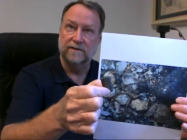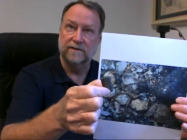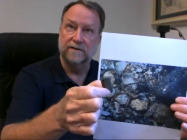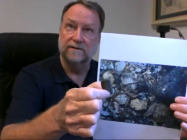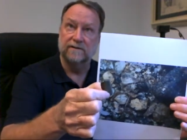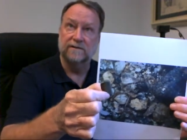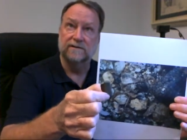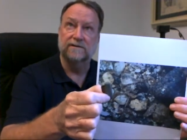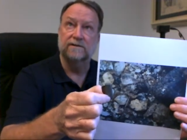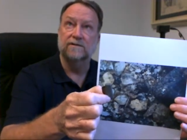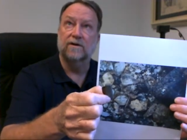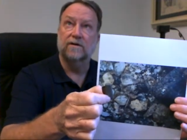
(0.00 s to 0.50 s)

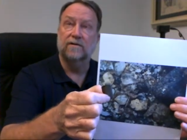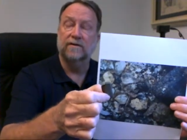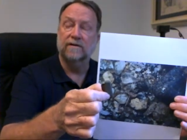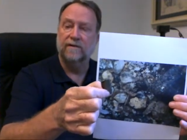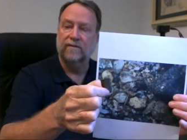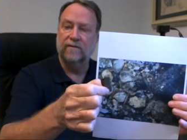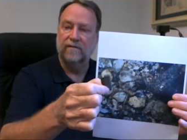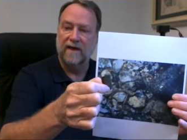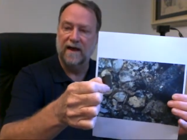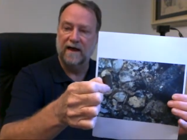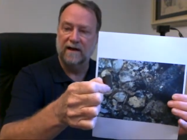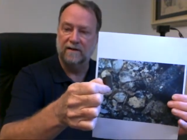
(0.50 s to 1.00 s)
This is
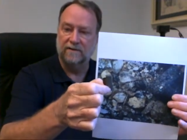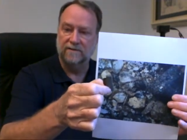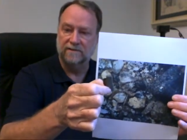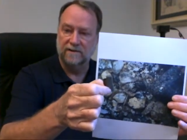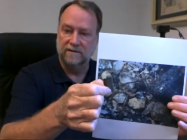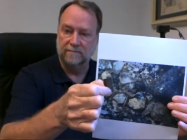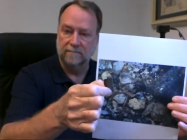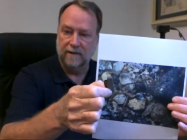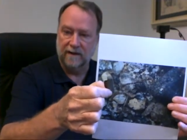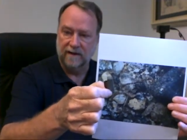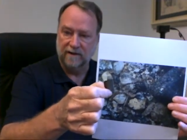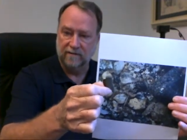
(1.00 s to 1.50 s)

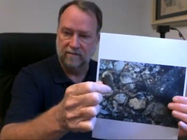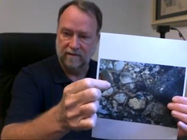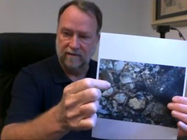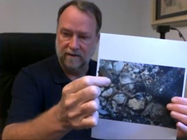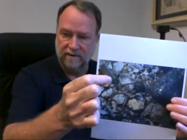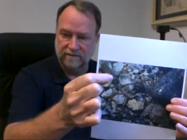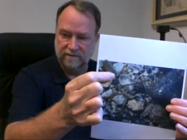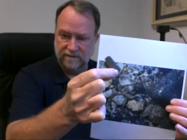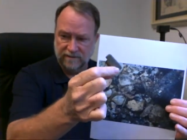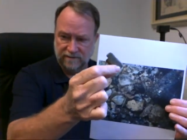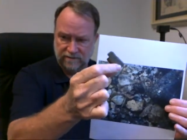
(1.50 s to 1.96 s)
30,000 microns.